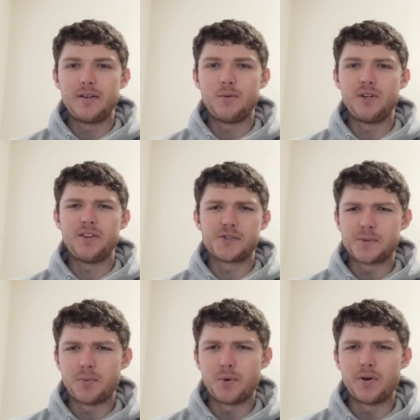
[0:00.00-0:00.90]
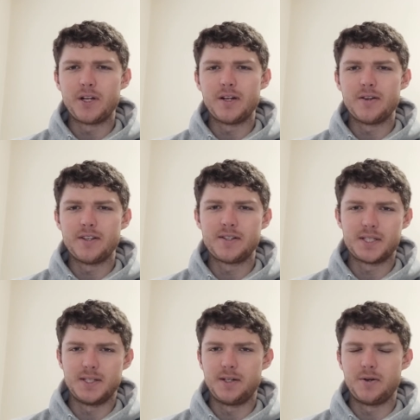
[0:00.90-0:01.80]
with the sport. This
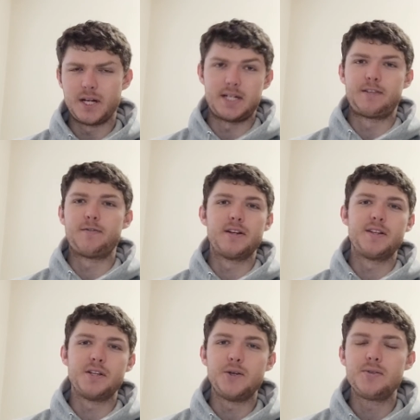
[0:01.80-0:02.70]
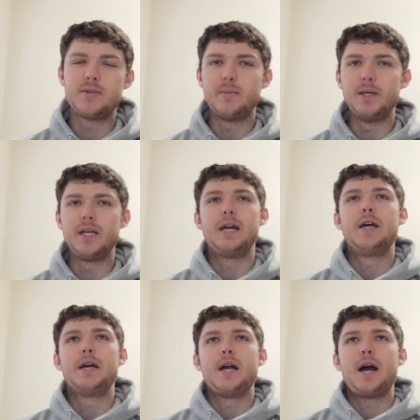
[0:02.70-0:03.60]
is, not as fun as it used to be.
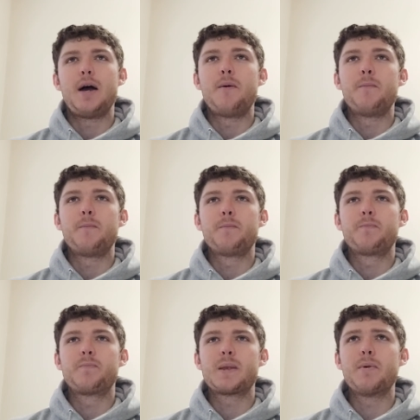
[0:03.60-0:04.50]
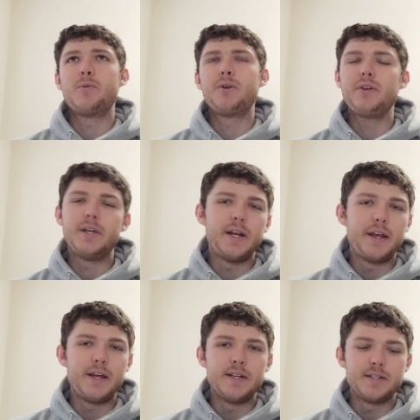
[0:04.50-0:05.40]
But really it
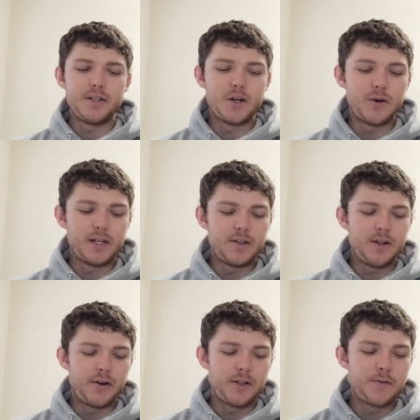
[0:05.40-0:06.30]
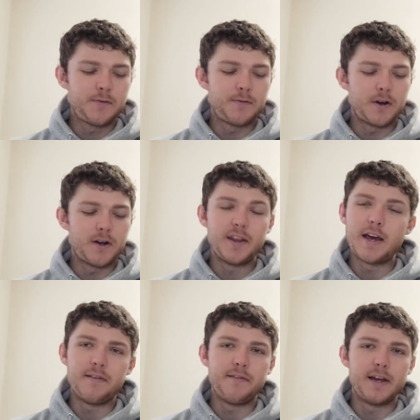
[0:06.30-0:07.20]
is, there is fun in
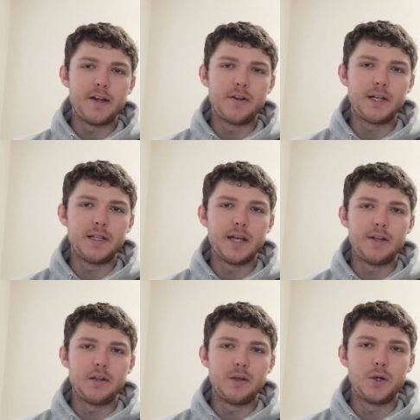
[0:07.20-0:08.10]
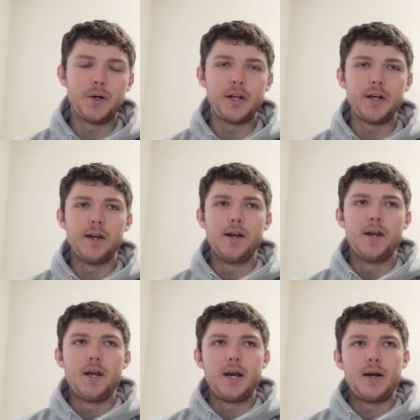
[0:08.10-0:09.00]
that failing and the learning.
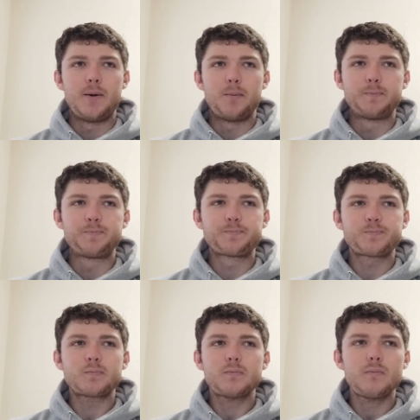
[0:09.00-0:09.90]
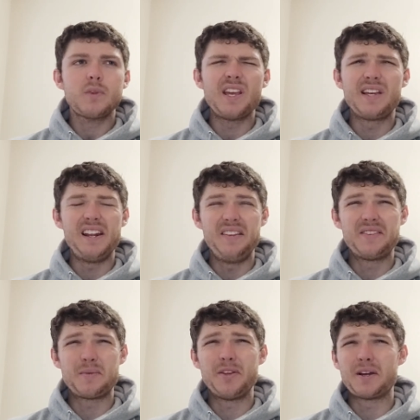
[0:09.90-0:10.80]
And kind of
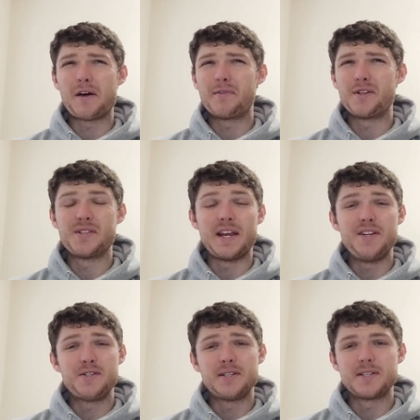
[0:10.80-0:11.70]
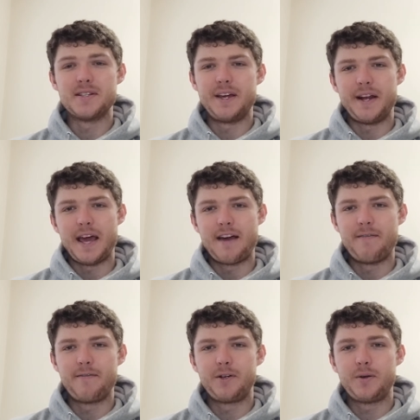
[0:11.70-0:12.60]
some of the conversations that
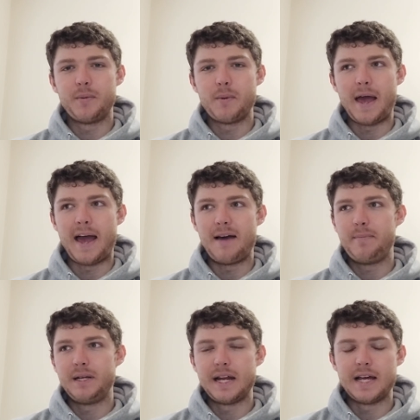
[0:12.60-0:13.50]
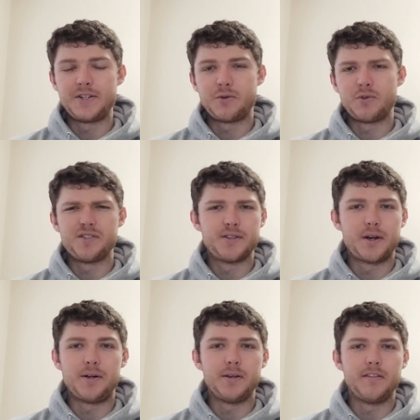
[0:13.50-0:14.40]
have happened as a
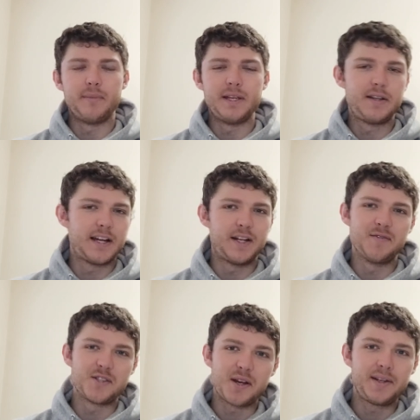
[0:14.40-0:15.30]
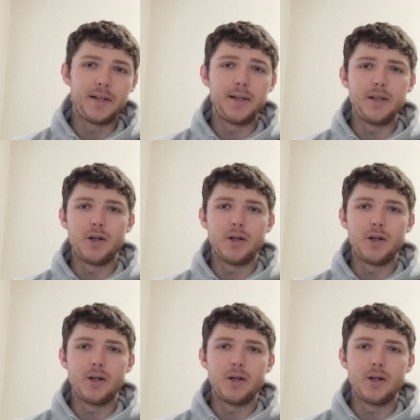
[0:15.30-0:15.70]
result of me kind of sucking,